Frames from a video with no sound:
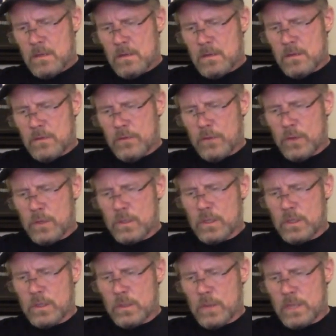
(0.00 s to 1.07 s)
The floors
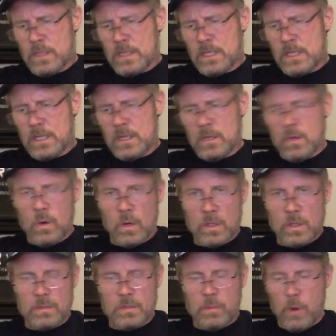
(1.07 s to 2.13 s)
of the rusty
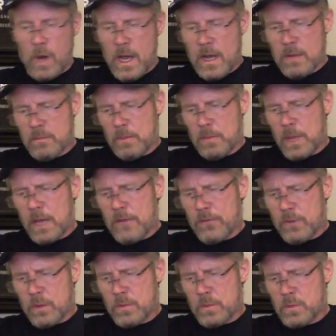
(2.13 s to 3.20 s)
orange-brown
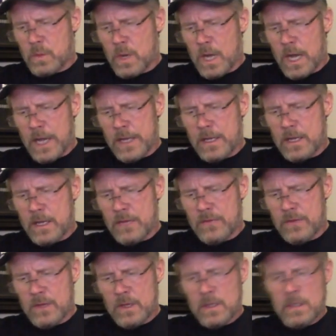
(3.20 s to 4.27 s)
platforms were high
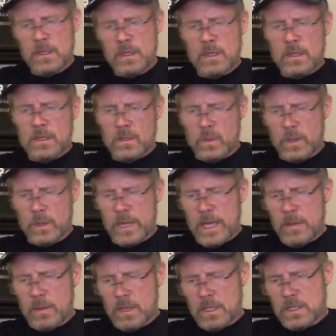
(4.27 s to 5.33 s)
enough to
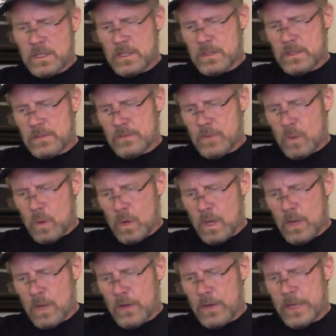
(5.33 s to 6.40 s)
enable us or
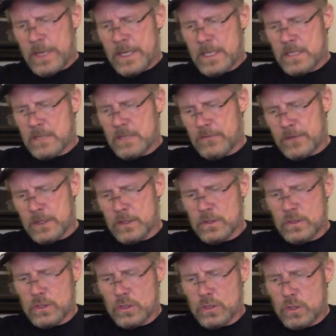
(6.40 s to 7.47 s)
other annex
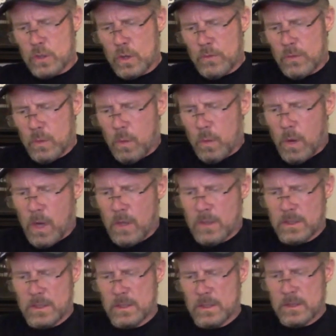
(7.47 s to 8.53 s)
defenders to shoot over the
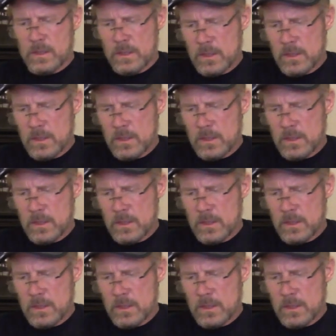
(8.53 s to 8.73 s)
walls.